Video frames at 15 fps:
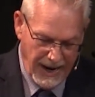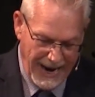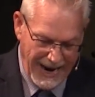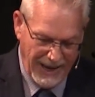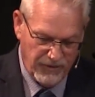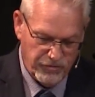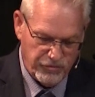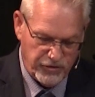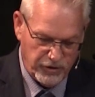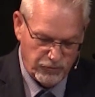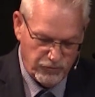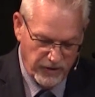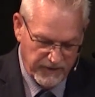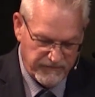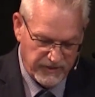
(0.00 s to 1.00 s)
at the
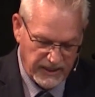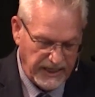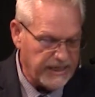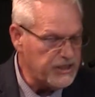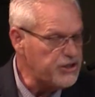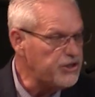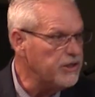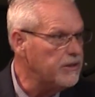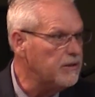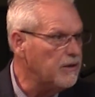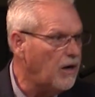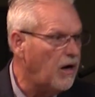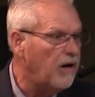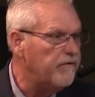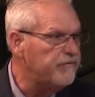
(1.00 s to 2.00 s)
revelation
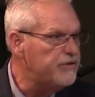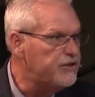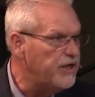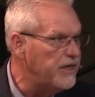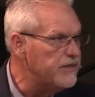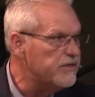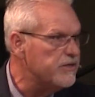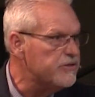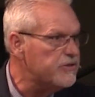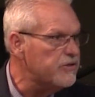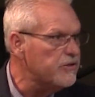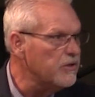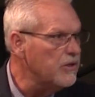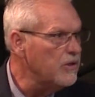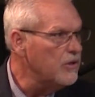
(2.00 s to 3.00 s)
of
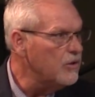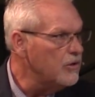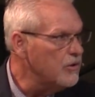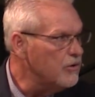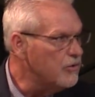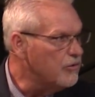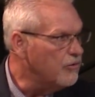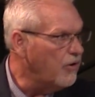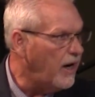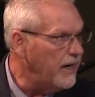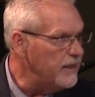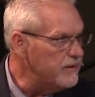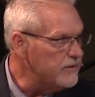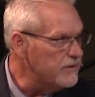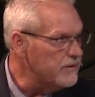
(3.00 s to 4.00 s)
Jesus
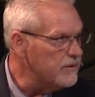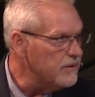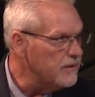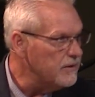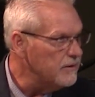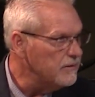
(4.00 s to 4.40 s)
Christ.